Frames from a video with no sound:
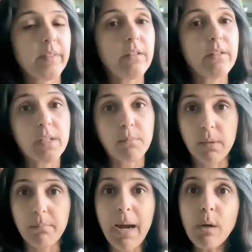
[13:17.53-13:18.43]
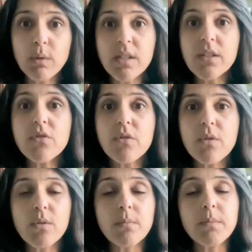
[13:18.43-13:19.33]
irritable bowel
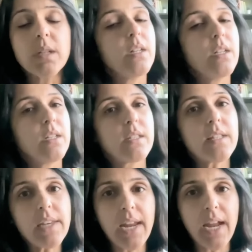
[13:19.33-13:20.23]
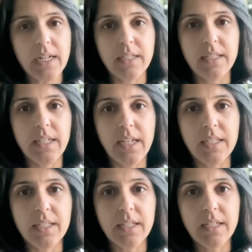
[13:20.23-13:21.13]
syndrome, celiac
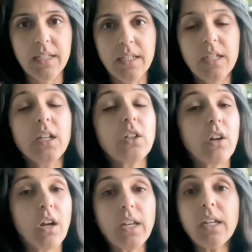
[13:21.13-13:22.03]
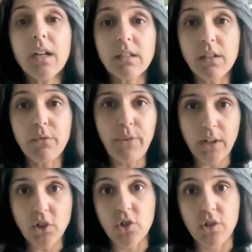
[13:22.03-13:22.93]
disease, chronic gut
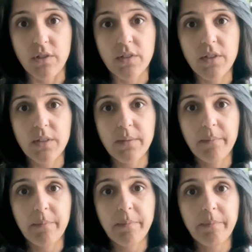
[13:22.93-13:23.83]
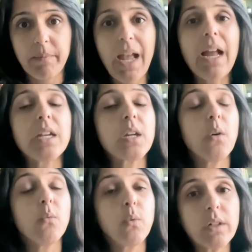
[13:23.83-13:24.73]
infections, and
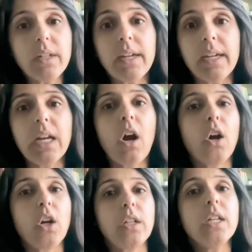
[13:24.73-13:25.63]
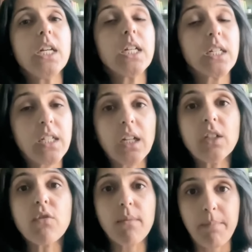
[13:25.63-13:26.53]
working on
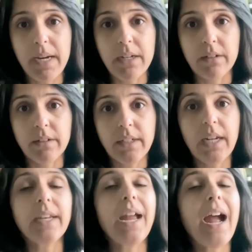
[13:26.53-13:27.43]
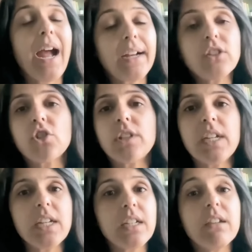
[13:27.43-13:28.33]
gut repair can
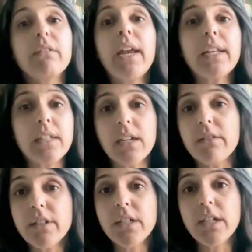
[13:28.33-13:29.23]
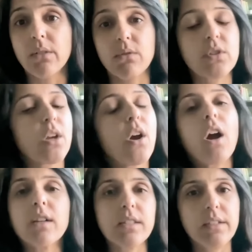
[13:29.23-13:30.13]
actually greatly reduce
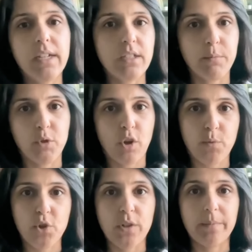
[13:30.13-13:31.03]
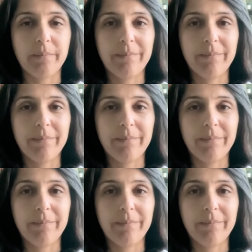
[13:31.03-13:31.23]
oxalate absorption.